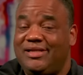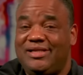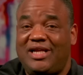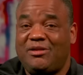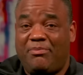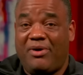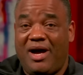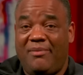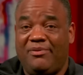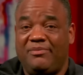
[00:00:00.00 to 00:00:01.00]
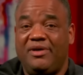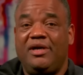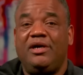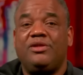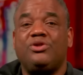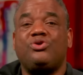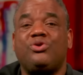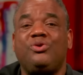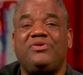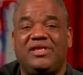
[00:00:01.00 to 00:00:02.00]
that's a problem. The
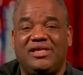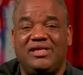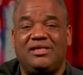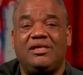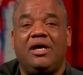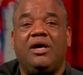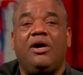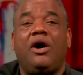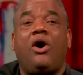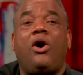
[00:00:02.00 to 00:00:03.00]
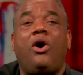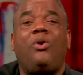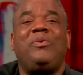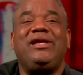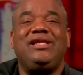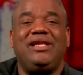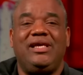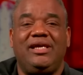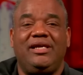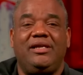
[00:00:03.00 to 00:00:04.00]
truth is, all we
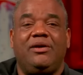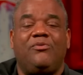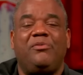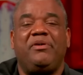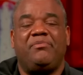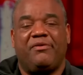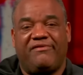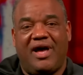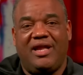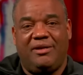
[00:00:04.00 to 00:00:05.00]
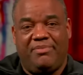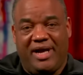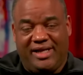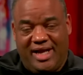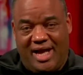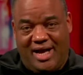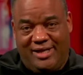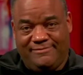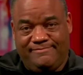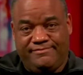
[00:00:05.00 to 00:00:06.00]
need will be provided by
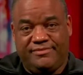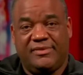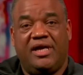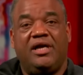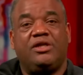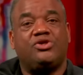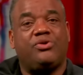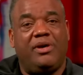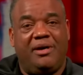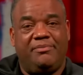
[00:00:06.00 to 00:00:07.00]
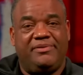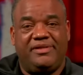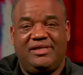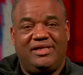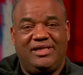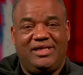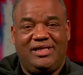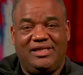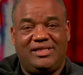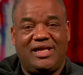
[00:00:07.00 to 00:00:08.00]
God. Trump
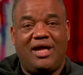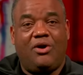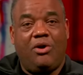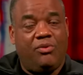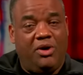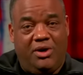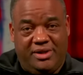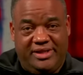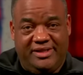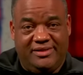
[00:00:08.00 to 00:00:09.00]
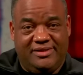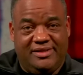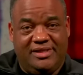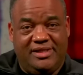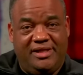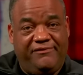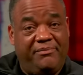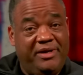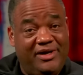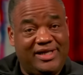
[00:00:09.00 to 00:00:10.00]
is not all wrong here. If
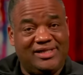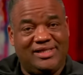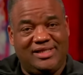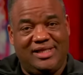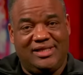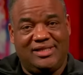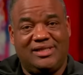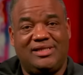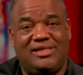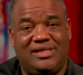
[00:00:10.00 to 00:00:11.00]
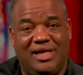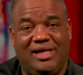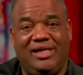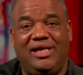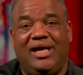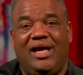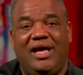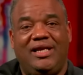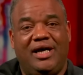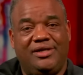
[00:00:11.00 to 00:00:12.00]
American citizens studied
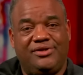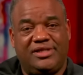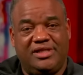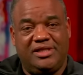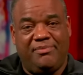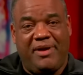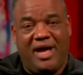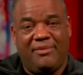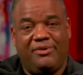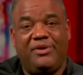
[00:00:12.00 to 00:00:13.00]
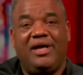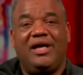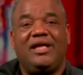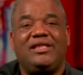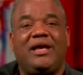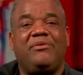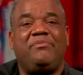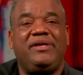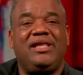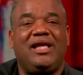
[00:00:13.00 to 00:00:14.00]
and understood the Bible, they would
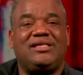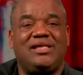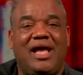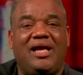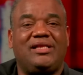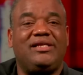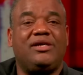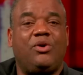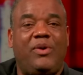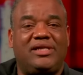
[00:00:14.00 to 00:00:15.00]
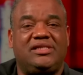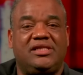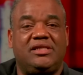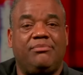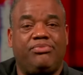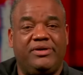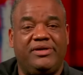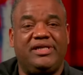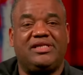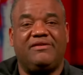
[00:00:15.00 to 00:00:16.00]
be less likely to question the
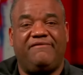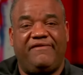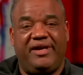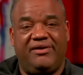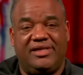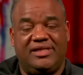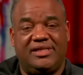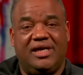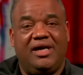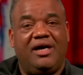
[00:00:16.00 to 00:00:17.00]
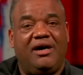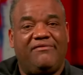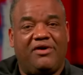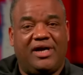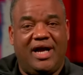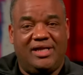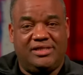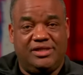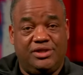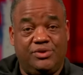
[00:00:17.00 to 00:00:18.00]
brilliance and fairness of our
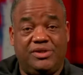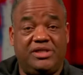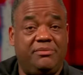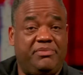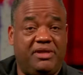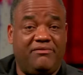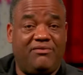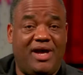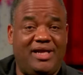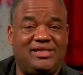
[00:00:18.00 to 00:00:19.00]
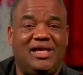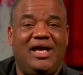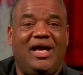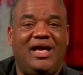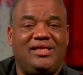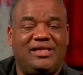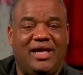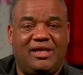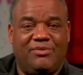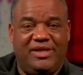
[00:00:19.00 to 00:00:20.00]
Constitution, Bill of Rights, and the
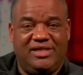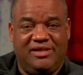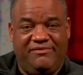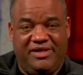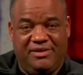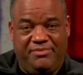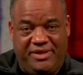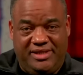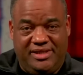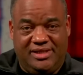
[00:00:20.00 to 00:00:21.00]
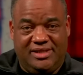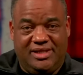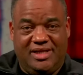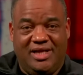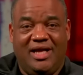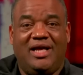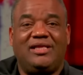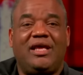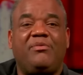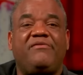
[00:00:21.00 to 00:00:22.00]
Declaration of Independence.
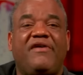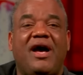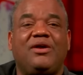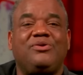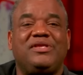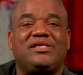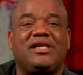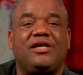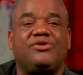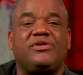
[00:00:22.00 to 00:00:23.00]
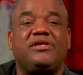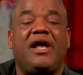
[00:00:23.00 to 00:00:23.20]
They would value this country's